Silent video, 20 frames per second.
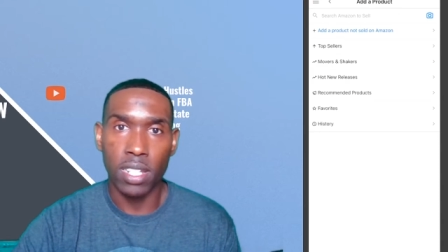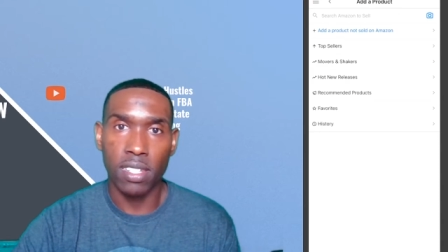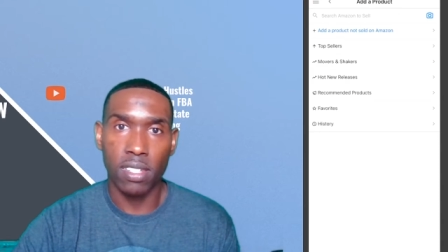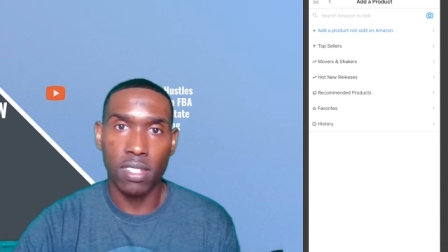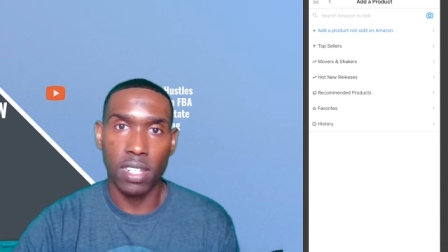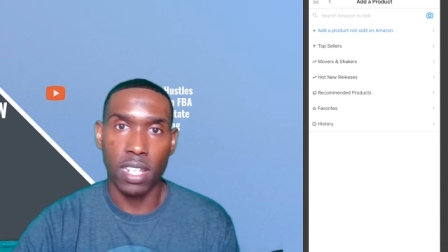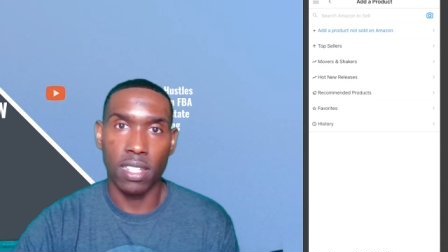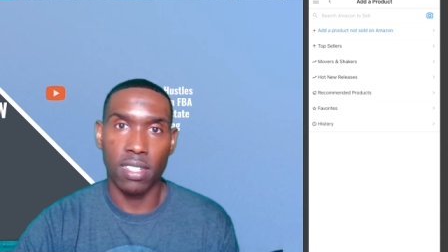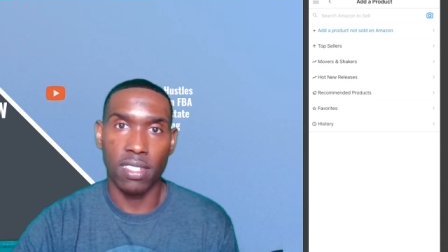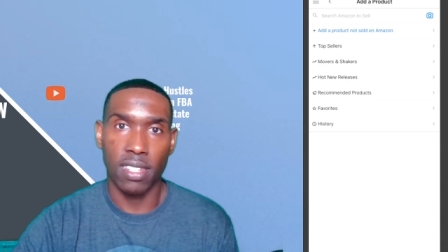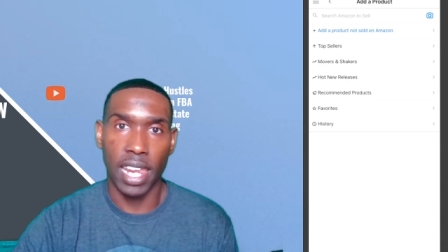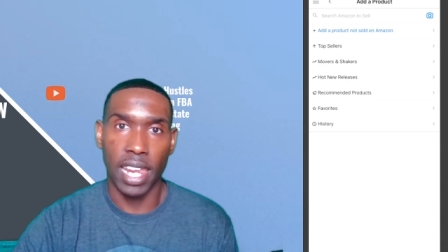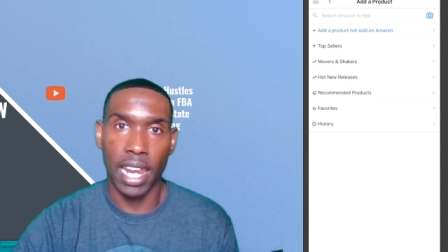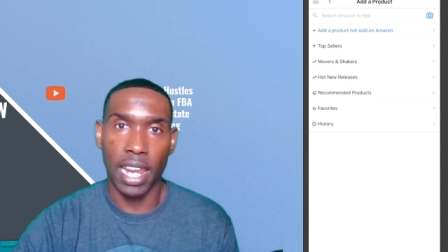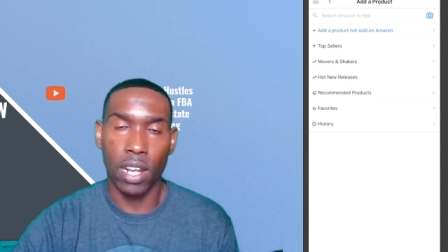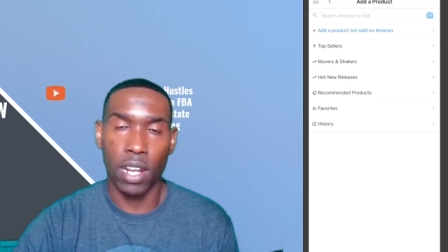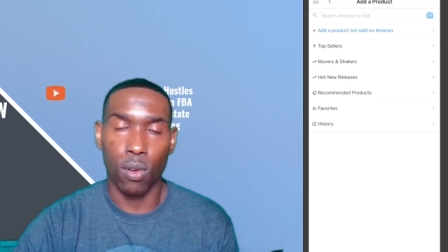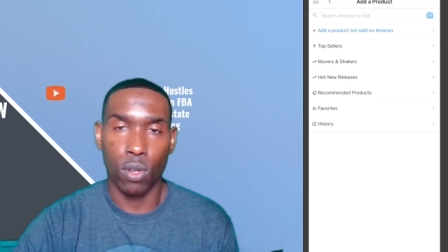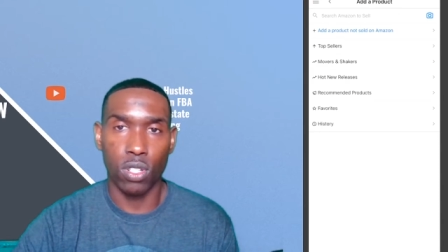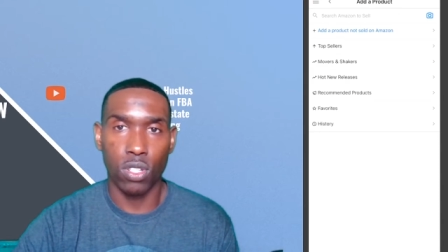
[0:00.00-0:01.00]

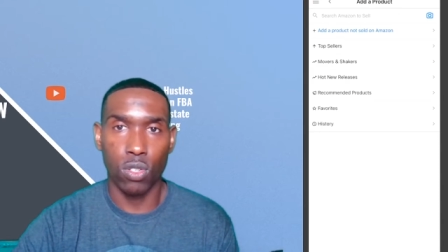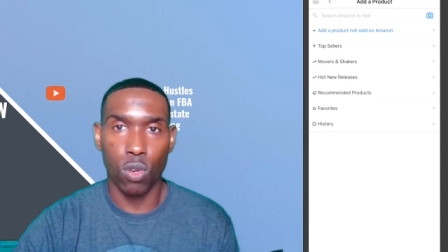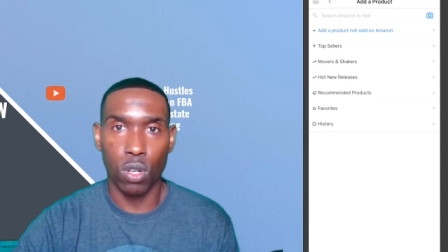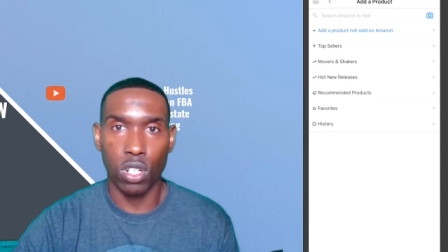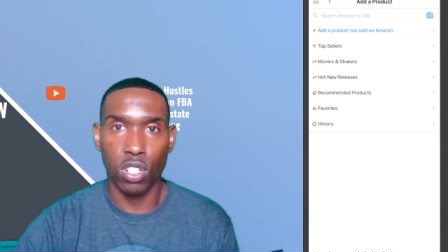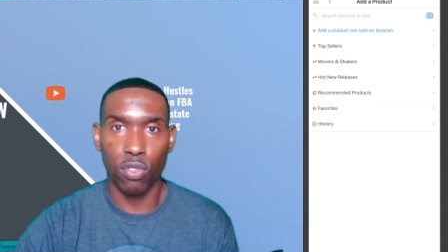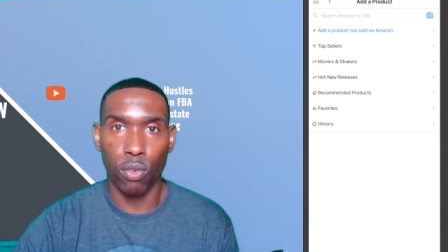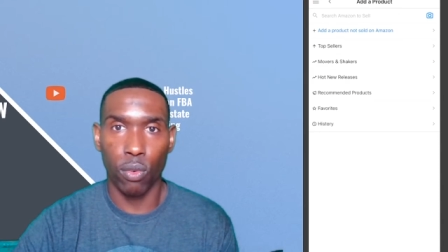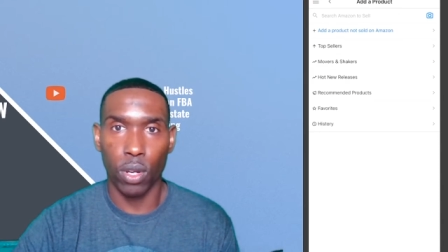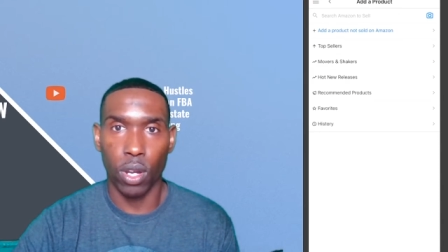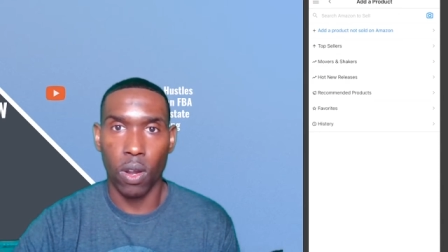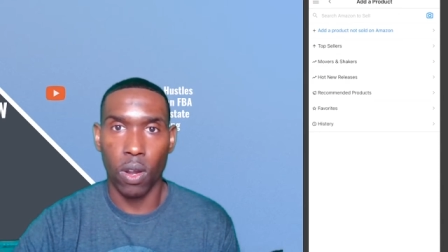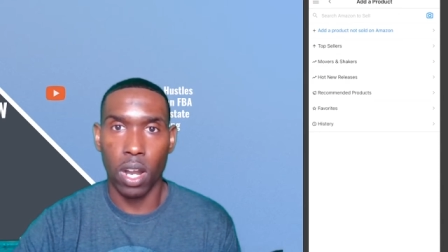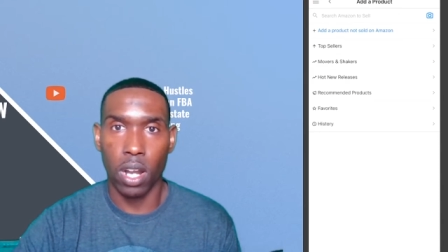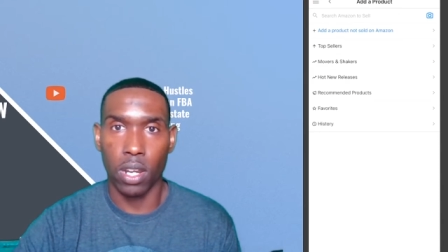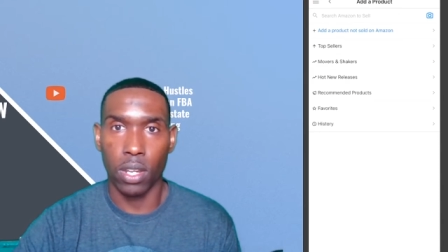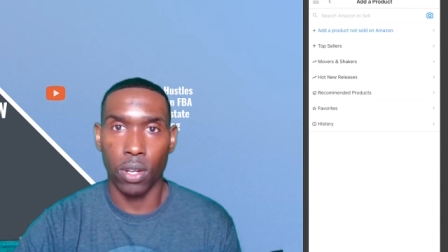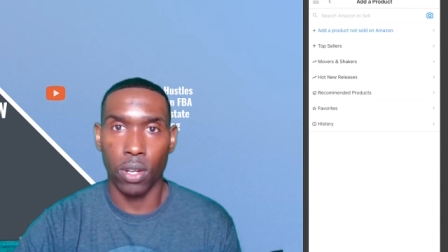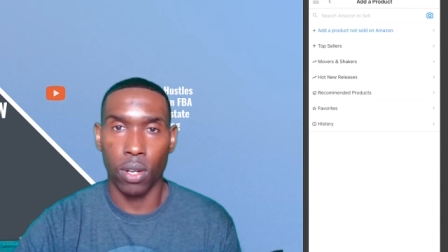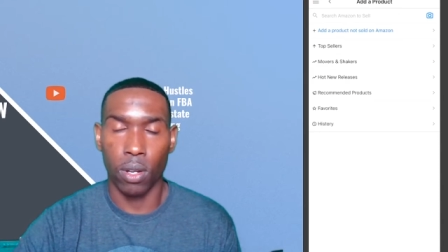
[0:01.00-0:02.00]
scan or search for
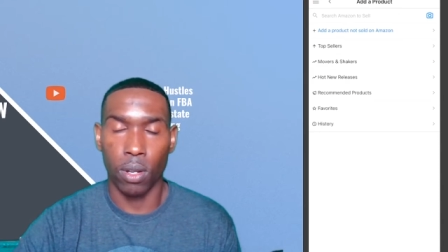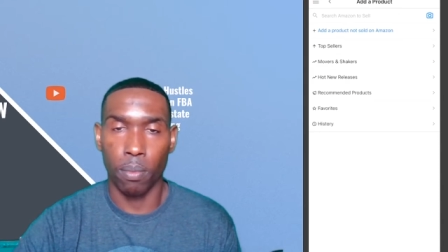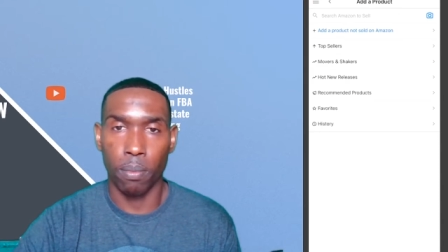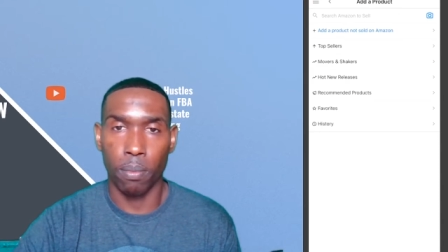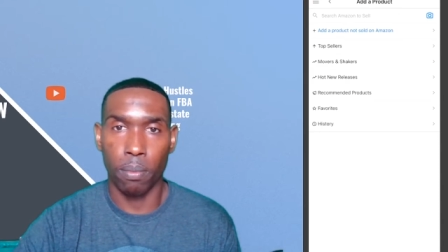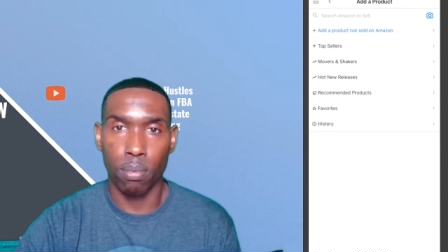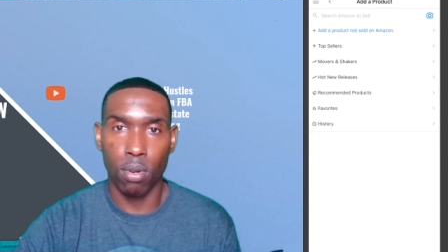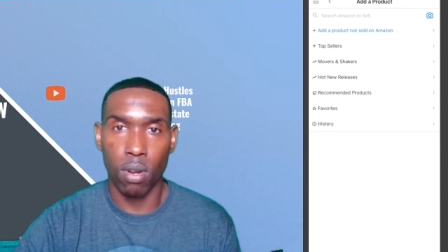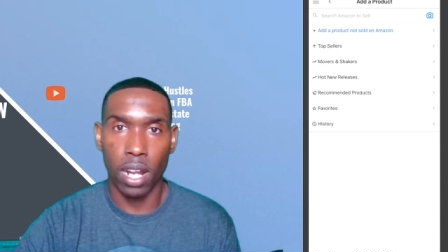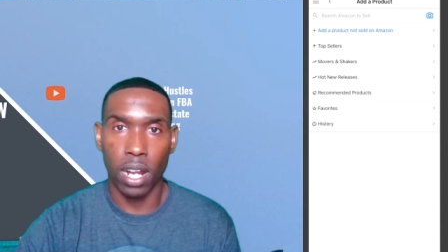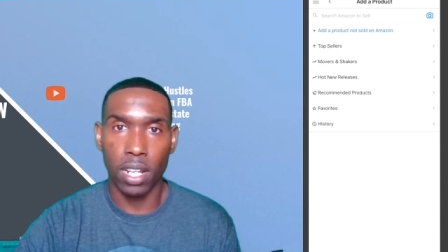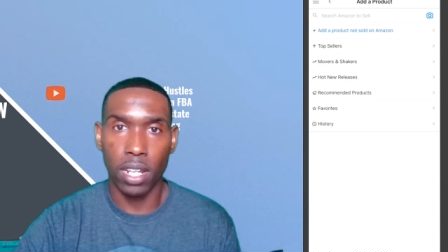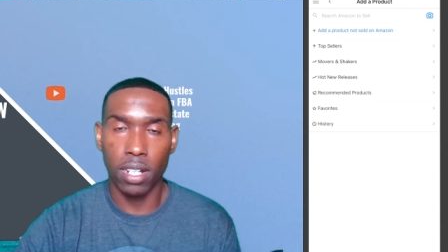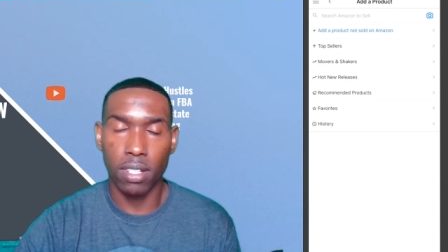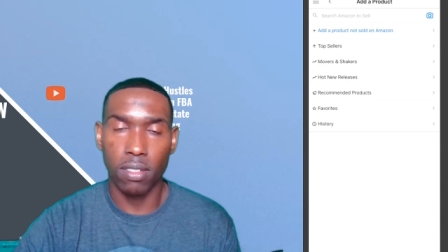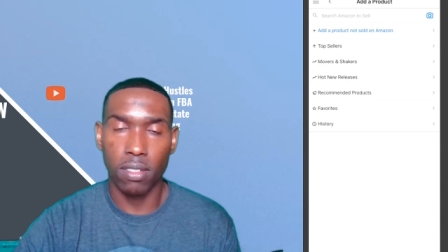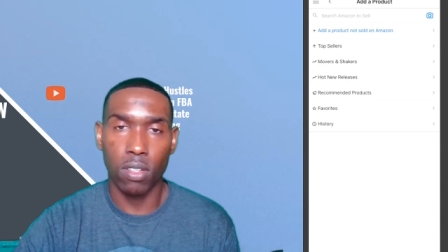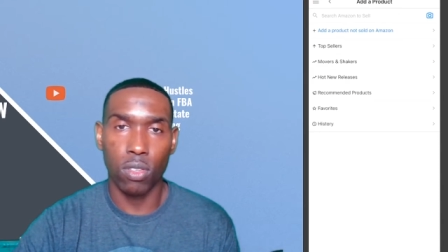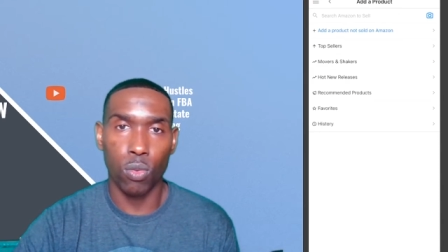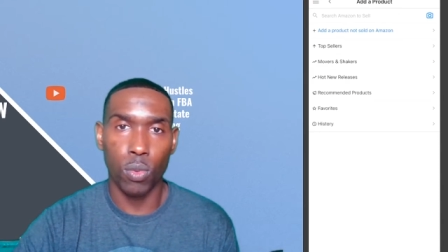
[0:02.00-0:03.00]
your
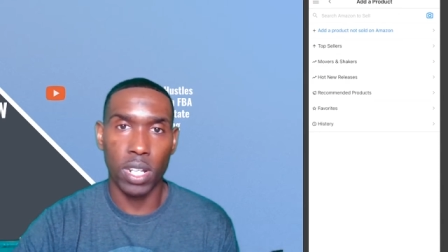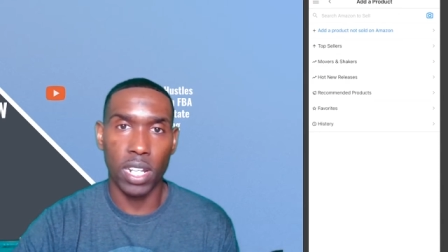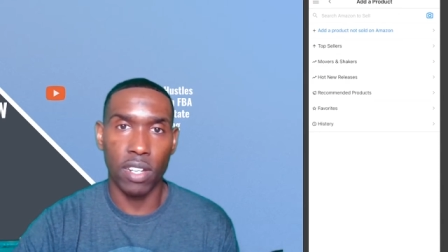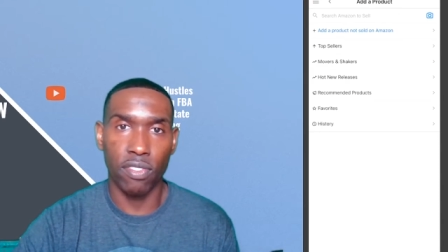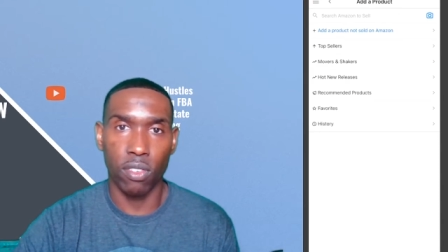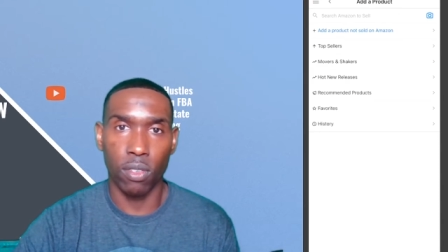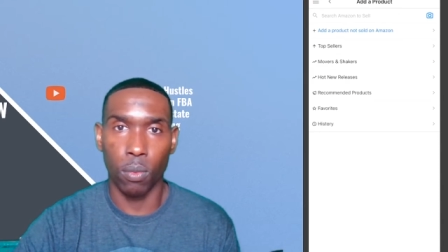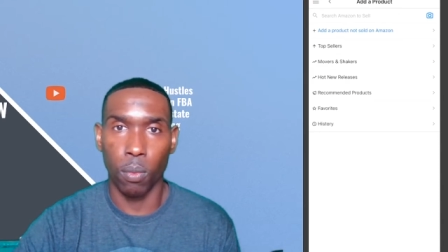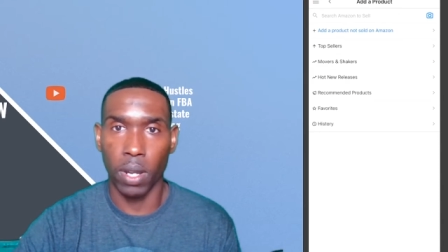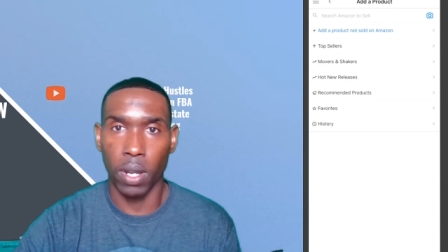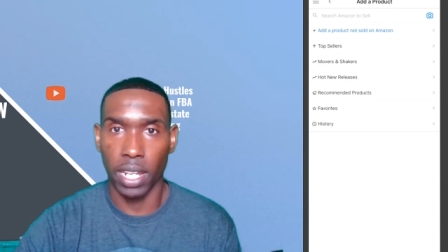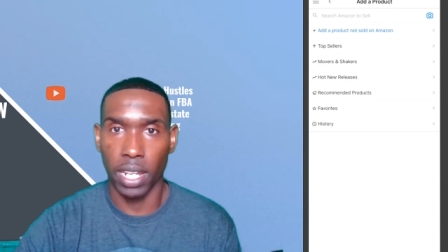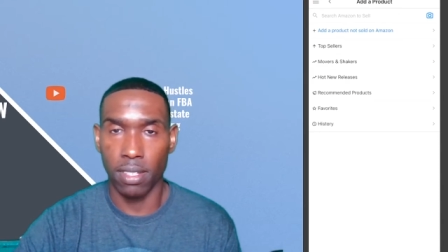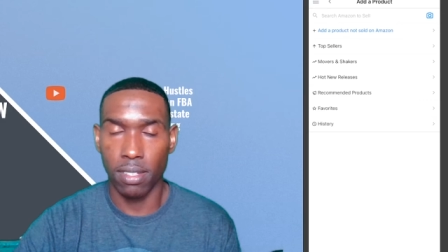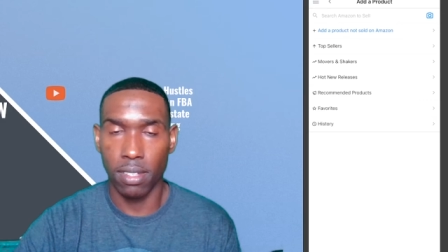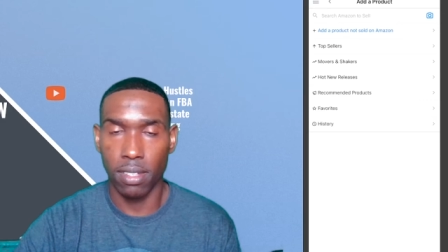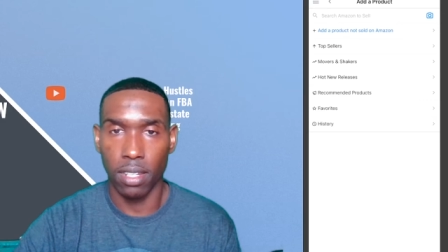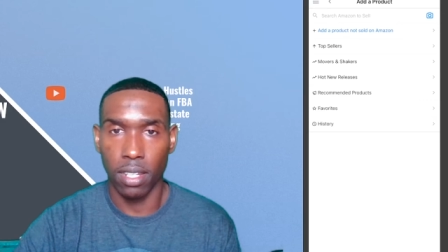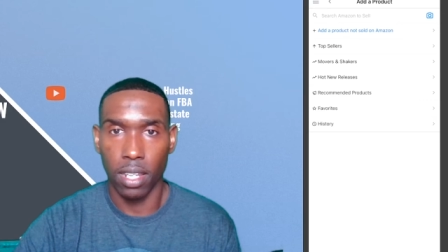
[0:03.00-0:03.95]
products three different ways.